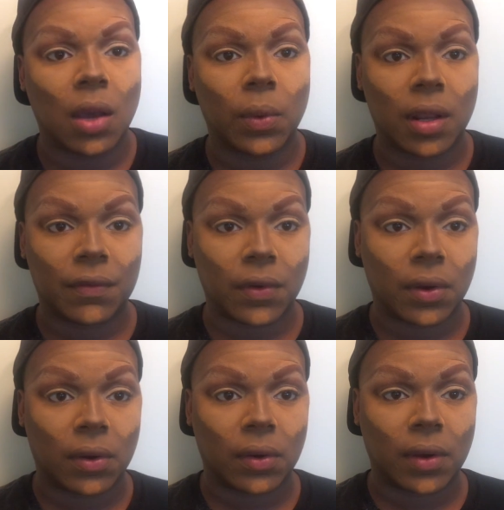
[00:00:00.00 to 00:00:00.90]

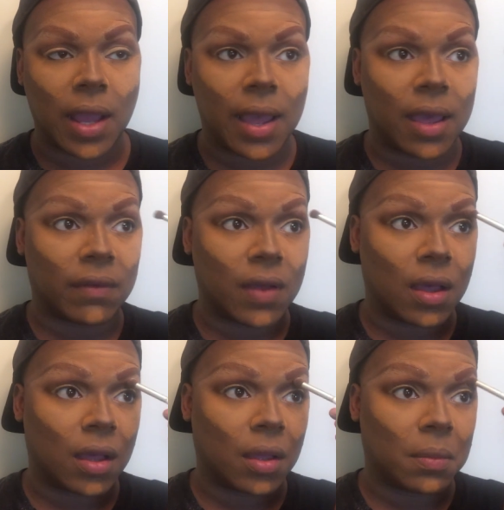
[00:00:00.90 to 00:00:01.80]
whenever I
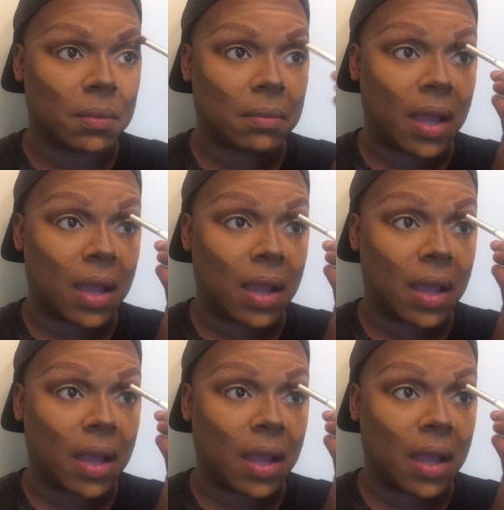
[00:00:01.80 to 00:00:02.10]
have